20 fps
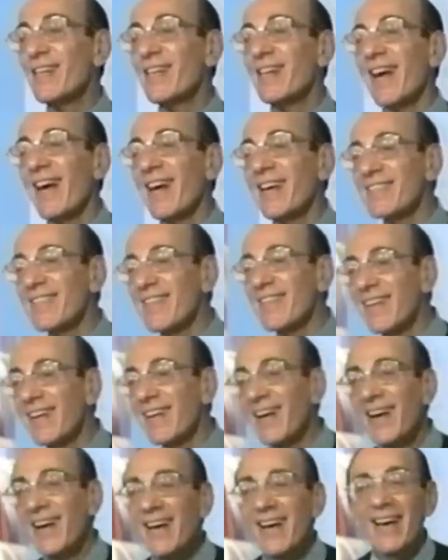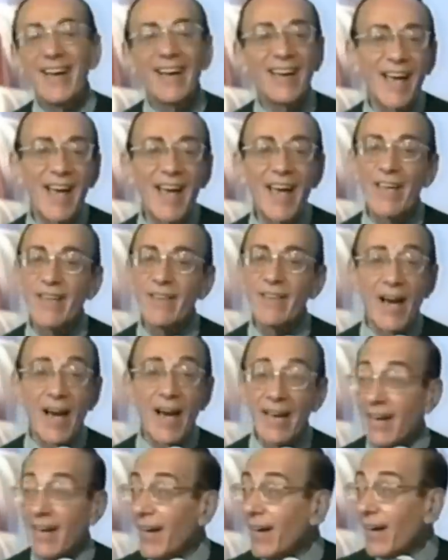says that you've
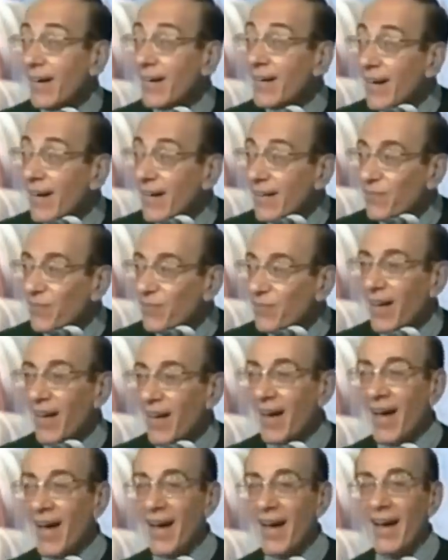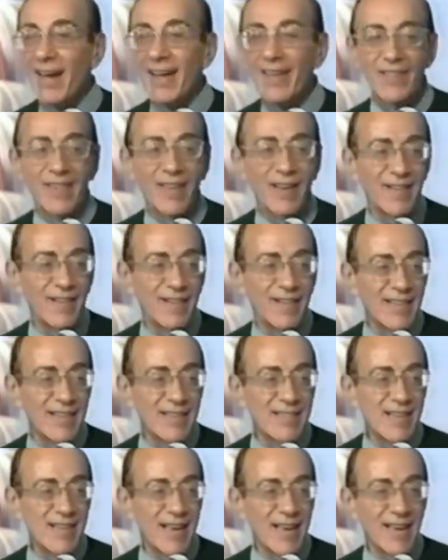got to get a haircut. And there
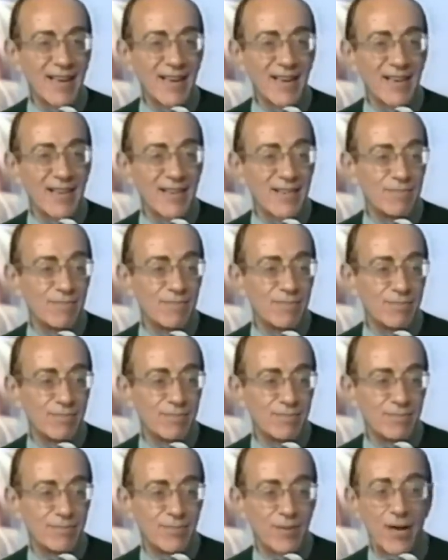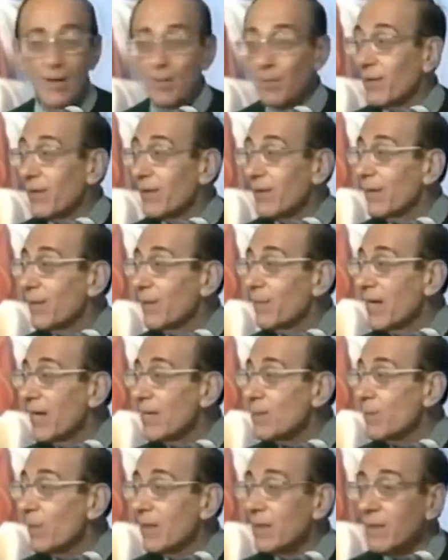is a uh, barber in the
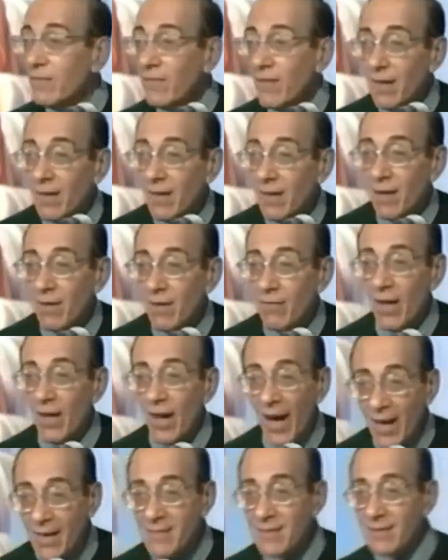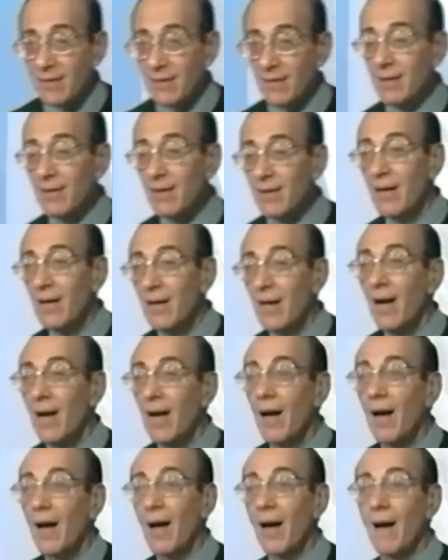basement of, a, of the hostel.
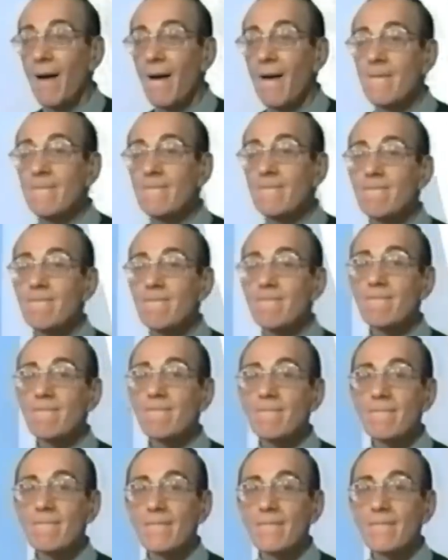Um,